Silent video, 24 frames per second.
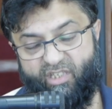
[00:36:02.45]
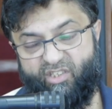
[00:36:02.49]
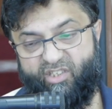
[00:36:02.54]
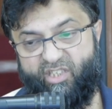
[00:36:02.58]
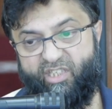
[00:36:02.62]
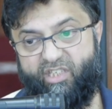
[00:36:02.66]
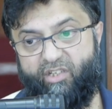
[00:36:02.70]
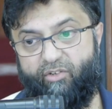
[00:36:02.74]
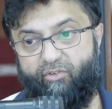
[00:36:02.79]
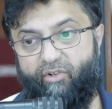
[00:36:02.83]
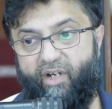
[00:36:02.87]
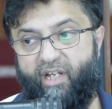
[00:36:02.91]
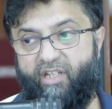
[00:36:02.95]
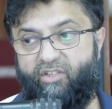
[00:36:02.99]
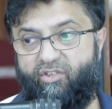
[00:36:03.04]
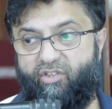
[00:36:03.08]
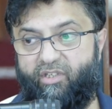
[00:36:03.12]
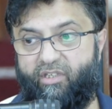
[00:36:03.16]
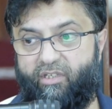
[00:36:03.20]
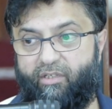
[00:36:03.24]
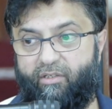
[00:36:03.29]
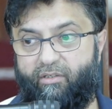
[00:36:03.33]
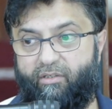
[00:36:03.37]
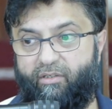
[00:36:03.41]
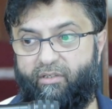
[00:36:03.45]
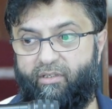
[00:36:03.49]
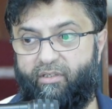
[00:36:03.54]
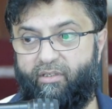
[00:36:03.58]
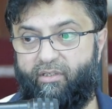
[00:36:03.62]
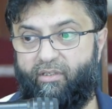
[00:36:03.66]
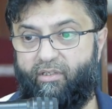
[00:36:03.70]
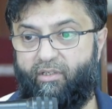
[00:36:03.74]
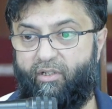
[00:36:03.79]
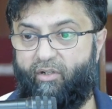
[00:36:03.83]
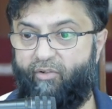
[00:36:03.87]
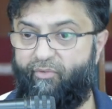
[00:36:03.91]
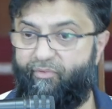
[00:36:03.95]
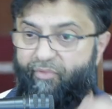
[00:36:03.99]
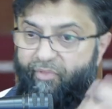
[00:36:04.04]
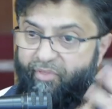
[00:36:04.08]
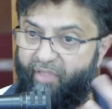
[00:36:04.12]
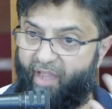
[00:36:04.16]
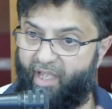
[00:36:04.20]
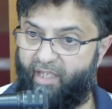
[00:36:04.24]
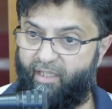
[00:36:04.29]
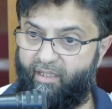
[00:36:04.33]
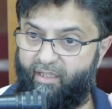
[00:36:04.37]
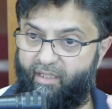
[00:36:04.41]
consideration of
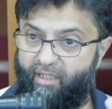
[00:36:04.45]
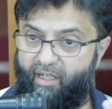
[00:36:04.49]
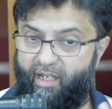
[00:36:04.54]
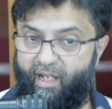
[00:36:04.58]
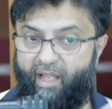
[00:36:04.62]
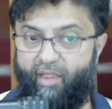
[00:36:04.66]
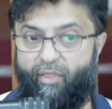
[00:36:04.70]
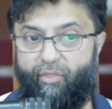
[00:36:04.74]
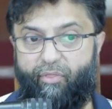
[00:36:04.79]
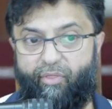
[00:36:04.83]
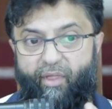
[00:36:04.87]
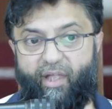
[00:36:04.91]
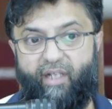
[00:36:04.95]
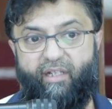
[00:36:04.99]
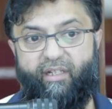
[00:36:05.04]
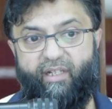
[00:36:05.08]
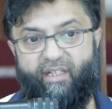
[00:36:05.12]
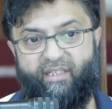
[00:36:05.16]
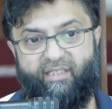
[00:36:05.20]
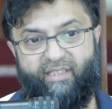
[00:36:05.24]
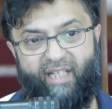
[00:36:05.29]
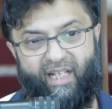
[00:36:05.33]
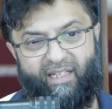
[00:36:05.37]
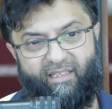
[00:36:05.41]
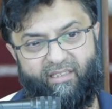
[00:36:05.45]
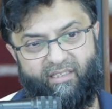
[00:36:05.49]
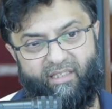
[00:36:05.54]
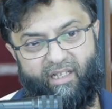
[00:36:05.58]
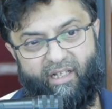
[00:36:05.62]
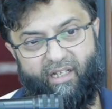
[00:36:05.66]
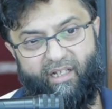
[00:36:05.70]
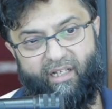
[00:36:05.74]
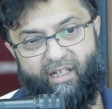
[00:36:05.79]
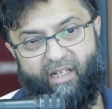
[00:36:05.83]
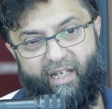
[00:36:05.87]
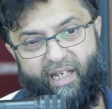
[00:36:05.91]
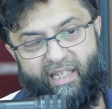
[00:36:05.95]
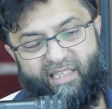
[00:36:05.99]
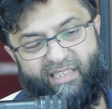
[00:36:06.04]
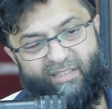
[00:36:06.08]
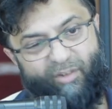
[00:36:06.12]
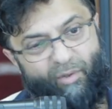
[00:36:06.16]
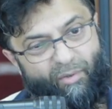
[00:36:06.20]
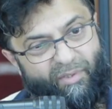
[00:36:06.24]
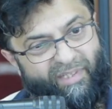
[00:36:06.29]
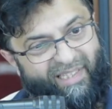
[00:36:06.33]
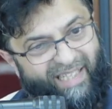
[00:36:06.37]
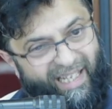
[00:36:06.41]
dhan, and dhan is that
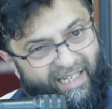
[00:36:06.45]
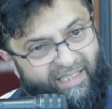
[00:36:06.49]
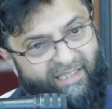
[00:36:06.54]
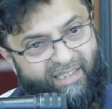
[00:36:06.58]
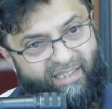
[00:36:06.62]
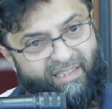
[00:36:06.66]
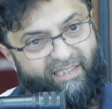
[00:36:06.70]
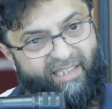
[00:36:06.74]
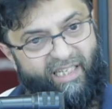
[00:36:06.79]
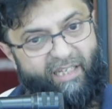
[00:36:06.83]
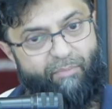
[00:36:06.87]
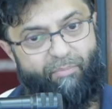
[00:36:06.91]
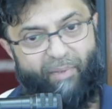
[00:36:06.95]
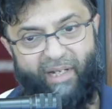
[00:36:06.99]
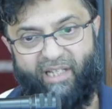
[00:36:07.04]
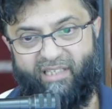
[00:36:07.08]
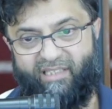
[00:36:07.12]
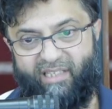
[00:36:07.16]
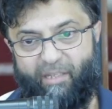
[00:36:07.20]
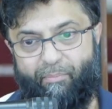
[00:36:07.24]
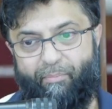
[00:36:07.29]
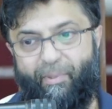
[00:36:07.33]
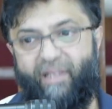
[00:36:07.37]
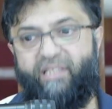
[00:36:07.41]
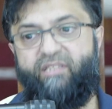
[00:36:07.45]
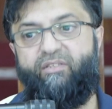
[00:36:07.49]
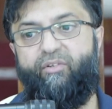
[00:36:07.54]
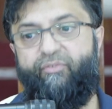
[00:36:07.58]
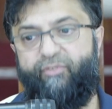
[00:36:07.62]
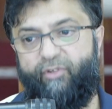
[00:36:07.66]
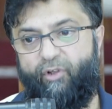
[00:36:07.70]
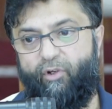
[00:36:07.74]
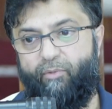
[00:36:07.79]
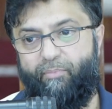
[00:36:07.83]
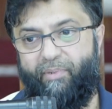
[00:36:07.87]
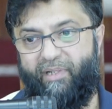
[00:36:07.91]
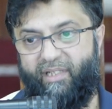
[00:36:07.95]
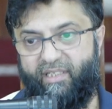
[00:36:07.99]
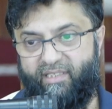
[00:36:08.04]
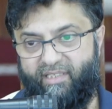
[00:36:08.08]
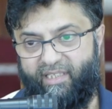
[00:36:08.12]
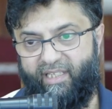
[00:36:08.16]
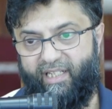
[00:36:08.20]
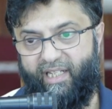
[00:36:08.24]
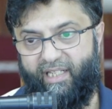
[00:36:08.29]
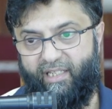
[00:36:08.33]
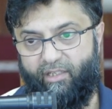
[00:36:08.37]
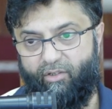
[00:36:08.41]
it's not certainty, but it's the best of your
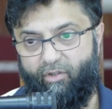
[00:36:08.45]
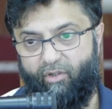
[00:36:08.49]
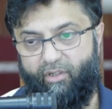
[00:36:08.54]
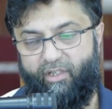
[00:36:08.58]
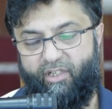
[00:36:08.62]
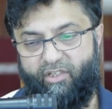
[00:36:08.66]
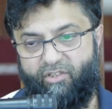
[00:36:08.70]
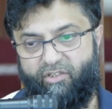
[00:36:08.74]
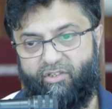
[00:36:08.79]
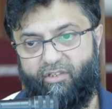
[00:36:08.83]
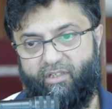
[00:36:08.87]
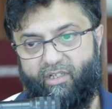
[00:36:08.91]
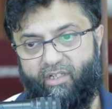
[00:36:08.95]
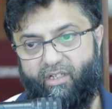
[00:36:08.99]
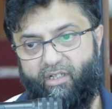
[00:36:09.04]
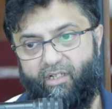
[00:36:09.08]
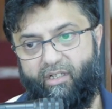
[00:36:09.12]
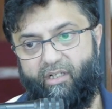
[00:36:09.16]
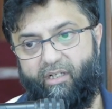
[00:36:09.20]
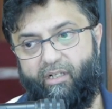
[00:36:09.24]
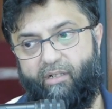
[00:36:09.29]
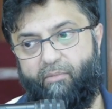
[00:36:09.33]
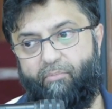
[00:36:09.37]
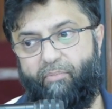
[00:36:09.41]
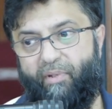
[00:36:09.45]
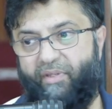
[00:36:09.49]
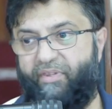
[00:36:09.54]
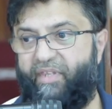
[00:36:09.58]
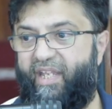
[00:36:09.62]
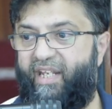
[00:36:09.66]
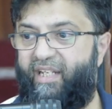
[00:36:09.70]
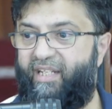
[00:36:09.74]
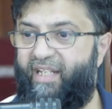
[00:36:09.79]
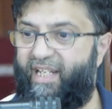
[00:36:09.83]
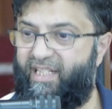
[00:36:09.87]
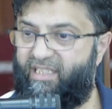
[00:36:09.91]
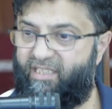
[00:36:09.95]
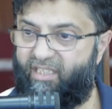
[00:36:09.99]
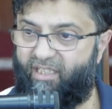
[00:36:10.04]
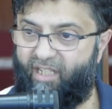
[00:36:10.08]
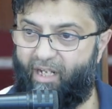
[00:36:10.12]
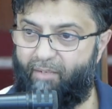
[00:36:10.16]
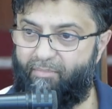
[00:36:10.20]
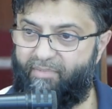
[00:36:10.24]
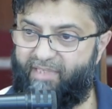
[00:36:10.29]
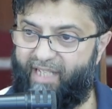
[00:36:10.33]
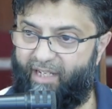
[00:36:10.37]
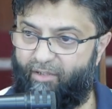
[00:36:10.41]
ability in knowledge. But then later
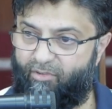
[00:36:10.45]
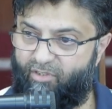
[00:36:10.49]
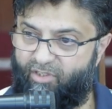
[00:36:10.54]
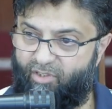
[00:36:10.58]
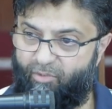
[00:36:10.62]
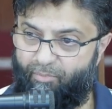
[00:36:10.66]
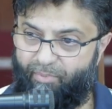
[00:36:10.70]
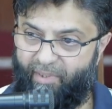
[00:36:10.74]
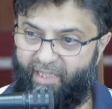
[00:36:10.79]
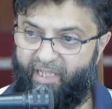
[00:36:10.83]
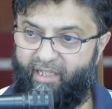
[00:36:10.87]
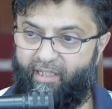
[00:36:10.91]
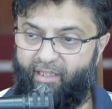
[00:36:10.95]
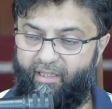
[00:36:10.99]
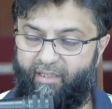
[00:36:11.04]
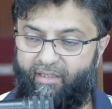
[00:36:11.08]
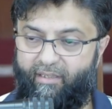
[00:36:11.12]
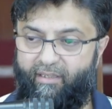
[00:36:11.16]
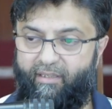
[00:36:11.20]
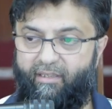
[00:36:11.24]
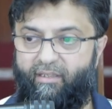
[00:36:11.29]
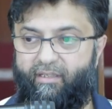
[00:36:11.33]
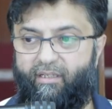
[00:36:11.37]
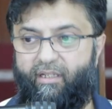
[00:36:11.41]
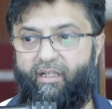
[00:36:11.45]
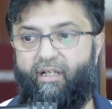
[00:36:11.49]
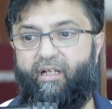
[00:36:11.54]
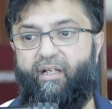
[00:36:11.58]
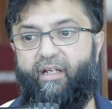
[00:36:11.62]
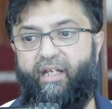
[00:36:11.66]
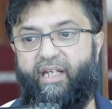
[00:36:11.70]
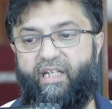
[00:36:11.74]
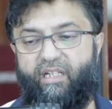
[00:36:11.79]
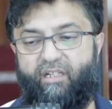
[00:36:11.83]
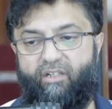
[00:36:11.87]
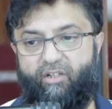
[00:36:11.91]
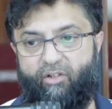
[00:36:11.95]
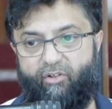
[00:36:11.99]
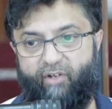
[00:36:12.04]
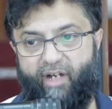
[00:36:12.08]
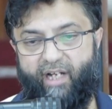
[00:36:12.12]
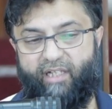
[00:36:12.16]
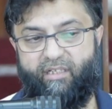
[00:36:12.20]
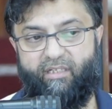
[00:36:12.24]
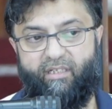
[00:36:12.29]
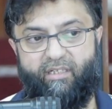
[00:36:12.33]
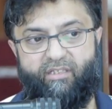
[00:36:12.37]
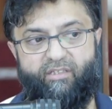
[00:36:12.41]
comes out to be uh,
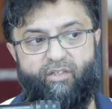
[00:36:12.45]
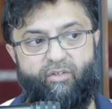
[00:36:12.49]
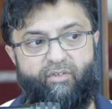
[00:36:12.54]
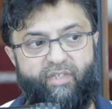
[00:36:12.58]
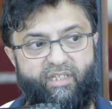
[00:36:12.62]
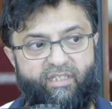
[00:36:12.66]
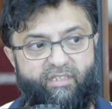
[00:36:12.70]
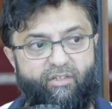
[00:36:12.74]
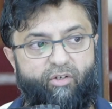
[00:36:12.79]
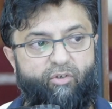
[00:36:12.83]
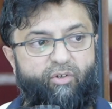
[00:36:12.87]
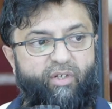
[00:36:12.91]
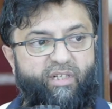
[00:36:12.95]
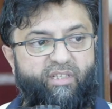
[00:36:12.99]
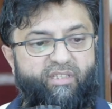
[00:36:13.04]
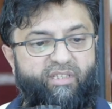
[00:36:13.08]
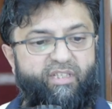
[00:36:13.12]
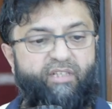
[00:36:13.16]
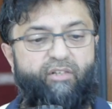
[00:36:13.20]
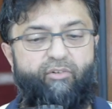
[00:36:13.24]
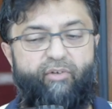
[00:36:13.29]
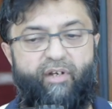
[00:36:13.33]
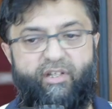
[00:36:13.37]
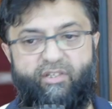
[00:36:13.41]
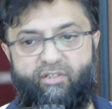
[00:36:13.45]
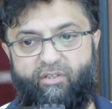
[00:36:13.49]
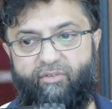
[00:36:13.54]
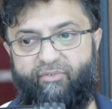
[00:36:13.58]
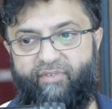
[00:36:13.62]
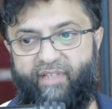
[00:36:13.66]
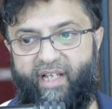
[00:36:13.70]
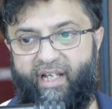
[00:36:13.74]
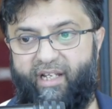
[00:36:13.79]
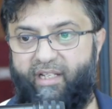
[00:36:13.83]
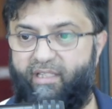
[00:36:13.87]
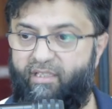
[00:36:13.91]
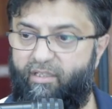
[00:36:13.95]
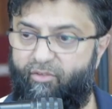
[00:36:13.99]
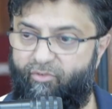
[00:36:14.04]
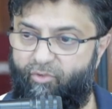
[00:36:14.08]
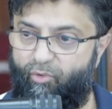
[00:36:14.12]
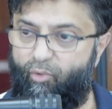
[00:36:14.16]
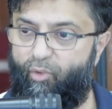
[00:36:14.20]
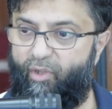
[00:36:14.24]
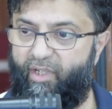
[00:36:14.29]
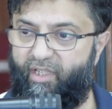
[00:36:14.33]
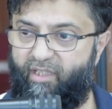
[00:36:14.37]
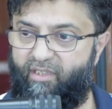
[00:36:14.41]
incorrect, so there's no consideration of that in the
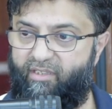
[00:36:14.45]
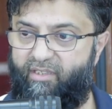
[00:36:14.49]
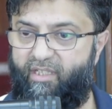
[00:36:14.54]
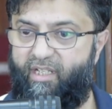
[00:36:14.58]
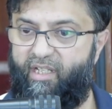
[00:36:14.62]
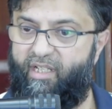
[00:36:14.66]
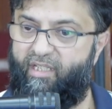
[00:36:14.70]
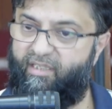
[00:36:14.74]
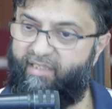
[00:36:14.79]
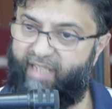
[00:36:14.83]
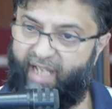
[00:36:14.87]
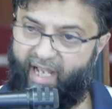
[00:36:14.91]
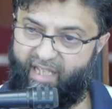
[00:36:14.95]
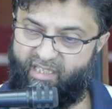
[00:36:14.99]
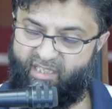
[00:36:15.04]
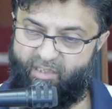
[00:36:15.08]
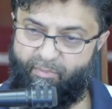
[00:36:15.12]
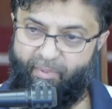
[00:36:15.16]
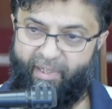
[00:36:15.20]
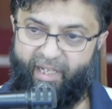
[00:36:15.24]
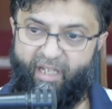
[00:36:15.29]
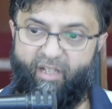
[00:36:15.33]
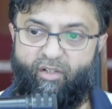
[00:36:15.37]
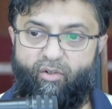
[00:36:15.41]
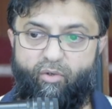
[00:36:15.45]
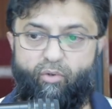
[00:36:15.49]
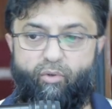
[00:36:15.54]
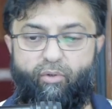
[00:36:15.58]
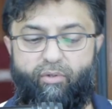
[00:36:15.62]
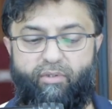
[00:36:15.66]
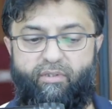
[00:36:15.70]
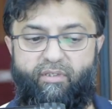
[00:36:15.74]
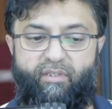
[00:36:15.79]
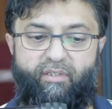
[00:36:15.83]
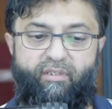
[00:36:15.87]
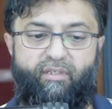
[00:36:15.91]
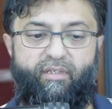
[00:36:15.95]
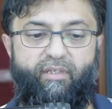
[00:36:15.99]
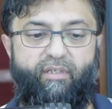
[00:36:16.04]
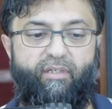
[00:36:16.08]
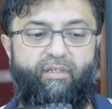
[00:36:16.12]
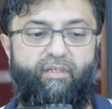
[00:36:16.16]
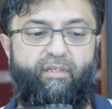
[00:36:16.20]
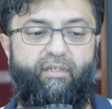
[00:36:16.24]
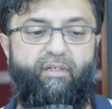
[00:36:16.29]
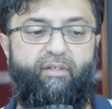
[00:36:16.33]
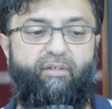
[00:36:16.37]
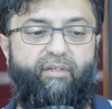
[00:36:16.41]
rulings. That has to be ignored.
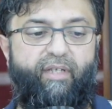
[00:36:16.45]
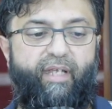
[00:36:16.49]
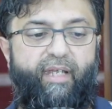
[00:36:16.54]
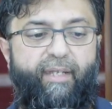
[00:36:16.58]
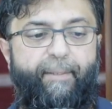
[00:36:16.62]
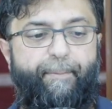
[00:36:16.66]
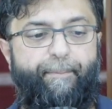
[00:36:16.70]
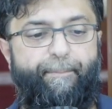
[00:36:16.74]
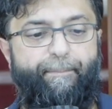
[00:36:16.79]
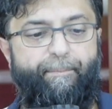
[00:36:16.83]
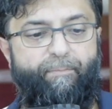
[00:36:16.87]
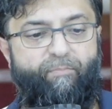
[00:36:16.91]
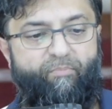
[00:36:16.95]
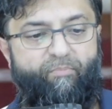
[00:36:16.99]
Okay.